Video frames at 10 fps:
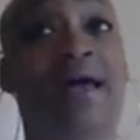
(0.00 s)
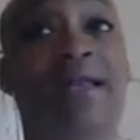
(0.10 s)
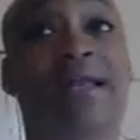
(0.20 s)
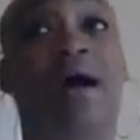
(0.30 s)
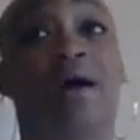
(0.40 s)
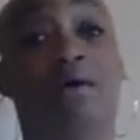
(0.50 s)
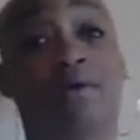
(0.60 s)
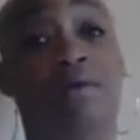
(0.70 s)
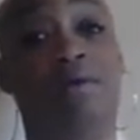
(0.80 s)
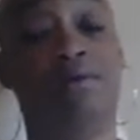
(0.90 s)
Now,
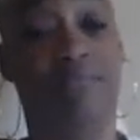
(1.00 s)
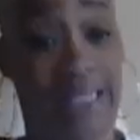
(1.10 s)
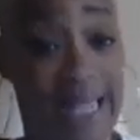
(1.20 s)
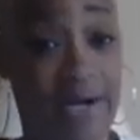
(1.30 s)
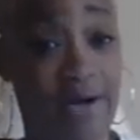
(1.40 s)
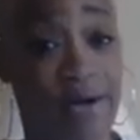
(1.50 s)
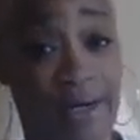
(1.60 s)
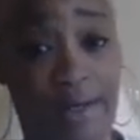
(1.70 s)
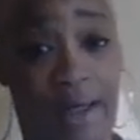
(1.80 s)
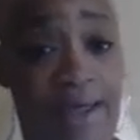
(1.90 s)
later
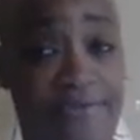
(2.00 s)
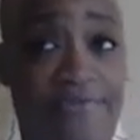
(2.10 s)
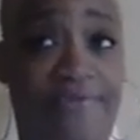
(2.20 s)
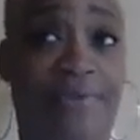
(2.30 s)
in life,